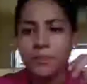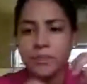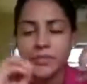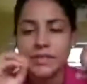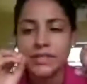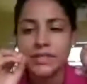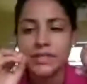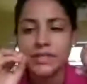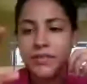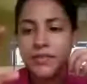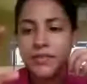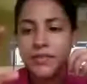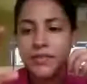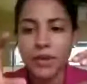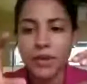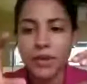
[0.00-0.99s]
send the
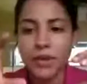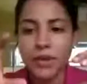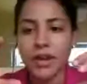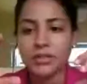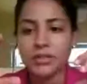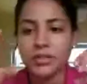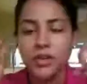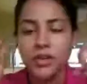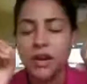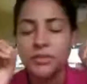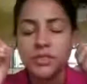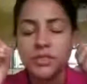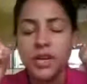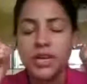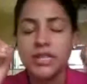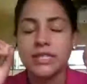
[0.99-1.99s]
product, or
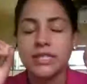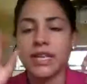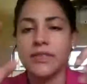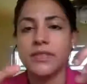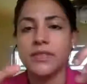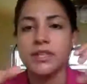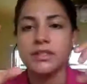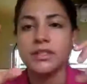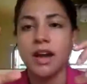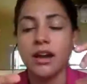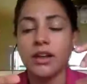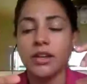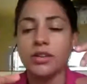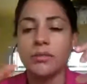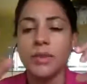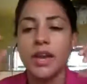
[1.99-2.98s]
send the
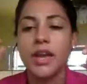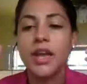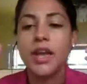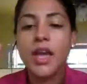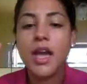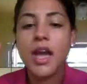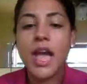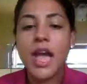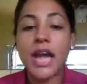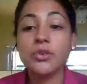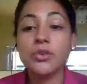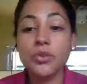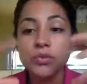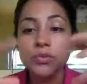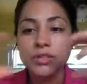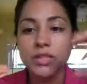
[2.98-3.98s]
document, and
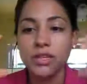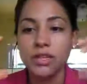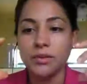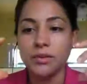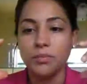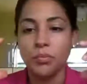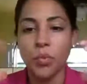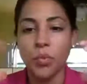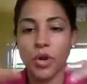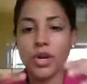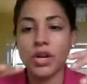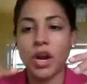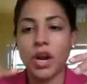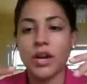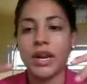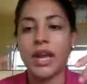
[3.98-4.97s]
who's going to work on
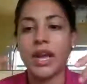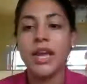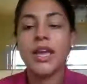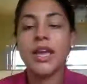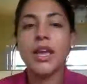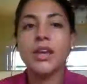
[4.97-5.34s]
it, you